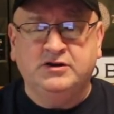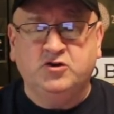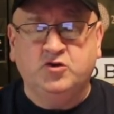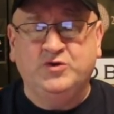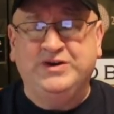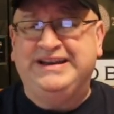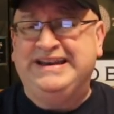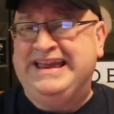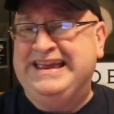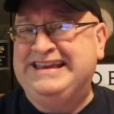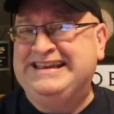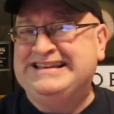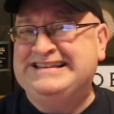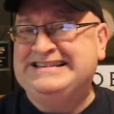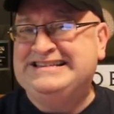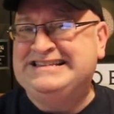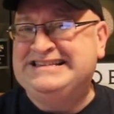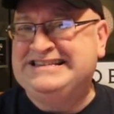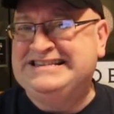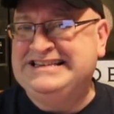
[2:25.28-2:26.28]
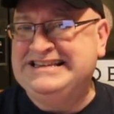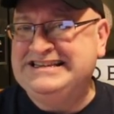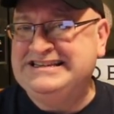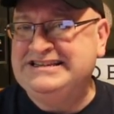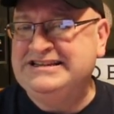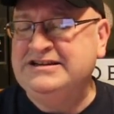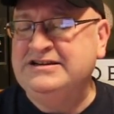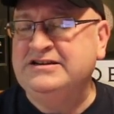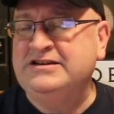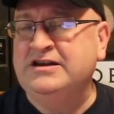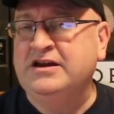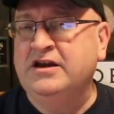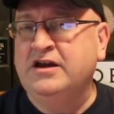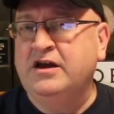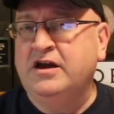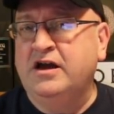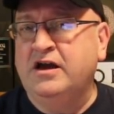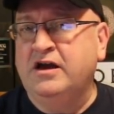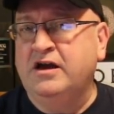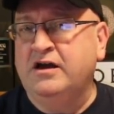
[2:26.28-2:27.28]
create a consistent
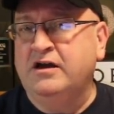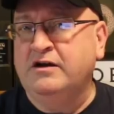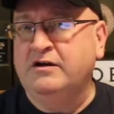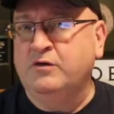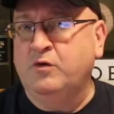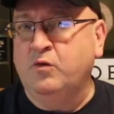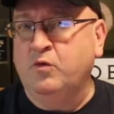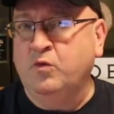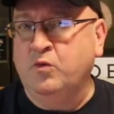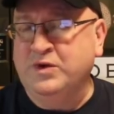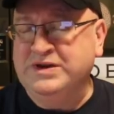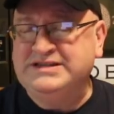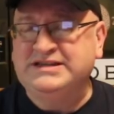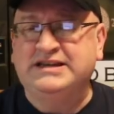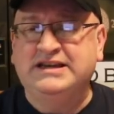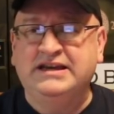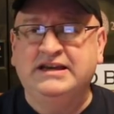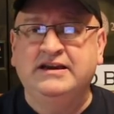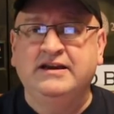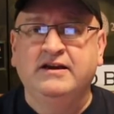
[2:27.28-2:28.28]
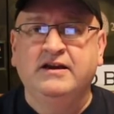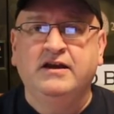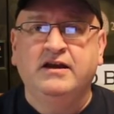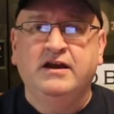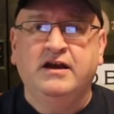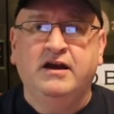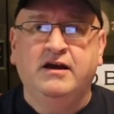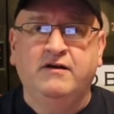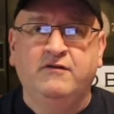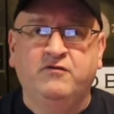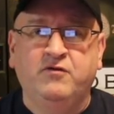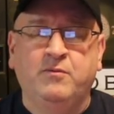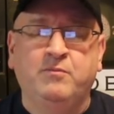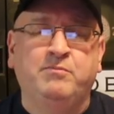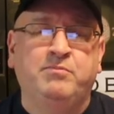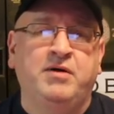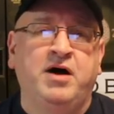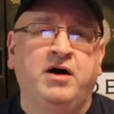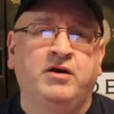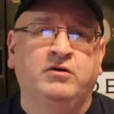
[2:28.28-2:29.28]
whiskey
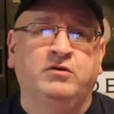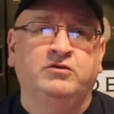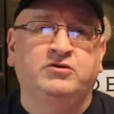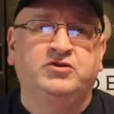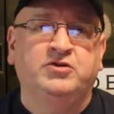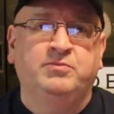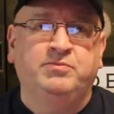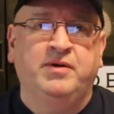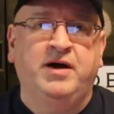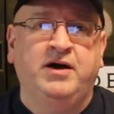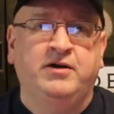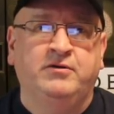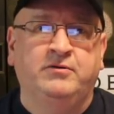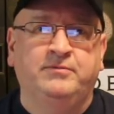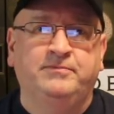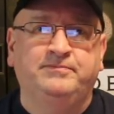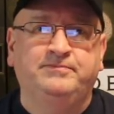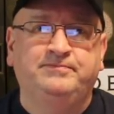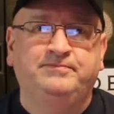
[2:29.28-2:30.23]
from bottle to bottle.